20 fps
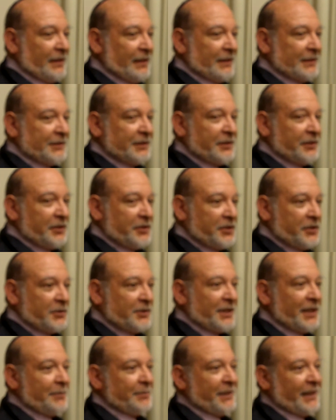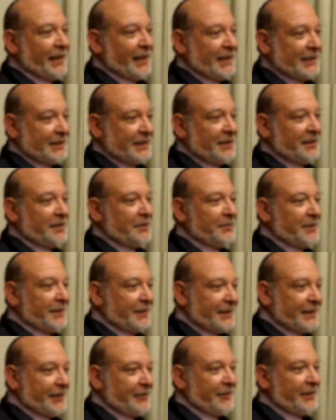And so the Jews had been asking the
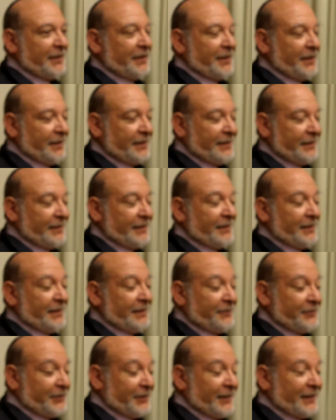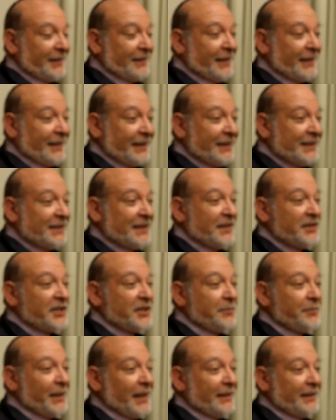military, for at least on
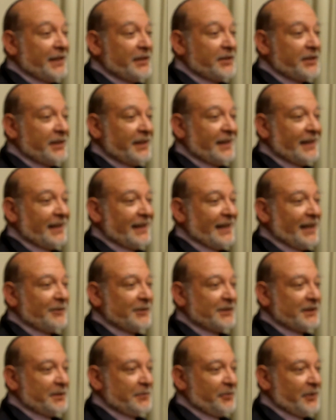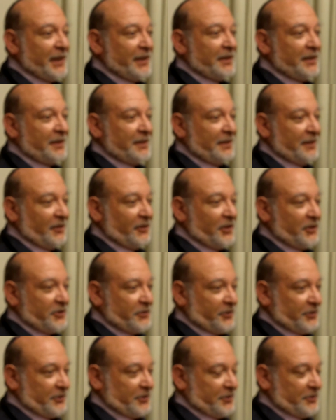Shabbat, they should allow us to pray in the large
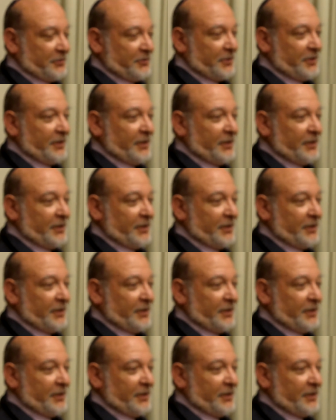hall too.